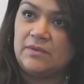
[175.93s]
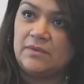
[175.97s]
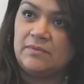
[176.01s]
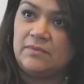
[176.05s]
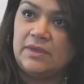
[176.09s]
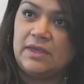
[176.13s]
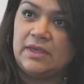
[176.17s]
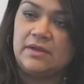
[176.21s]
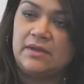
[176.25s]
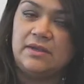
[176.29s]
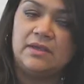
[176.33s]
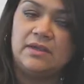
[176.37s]

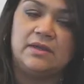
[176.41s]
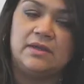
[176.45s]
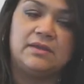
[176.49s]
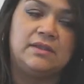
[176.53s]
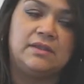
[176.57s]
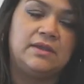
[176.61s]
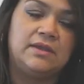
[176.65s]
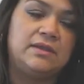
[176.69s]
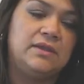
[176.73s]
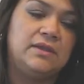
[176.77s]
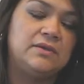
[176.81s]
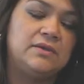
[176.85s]
we had a young
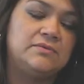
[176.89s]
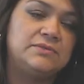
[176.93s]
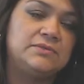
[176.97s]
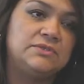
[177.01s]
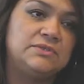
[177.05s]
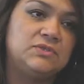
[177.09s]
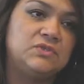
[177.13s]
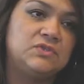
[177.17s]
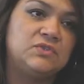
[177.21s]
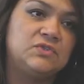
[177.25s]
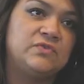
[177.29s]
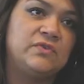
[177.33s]
lady who was
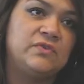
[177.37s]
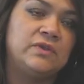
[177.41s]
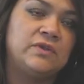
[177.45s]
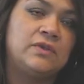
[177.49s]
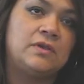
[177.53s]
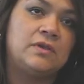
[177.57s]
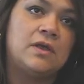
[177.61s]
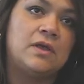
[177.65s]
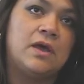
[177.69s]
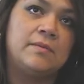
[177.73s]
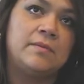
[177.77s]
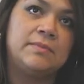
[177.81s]
just
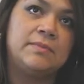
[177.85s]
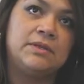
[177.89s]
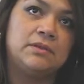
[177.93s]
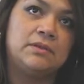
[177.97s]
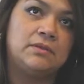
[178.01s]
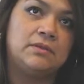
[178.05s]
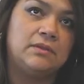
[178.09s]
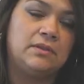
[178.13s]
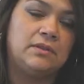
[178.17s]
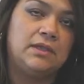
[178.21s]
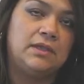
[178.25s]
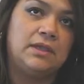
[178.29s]

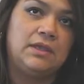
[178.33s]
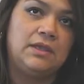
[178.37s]
phenomenal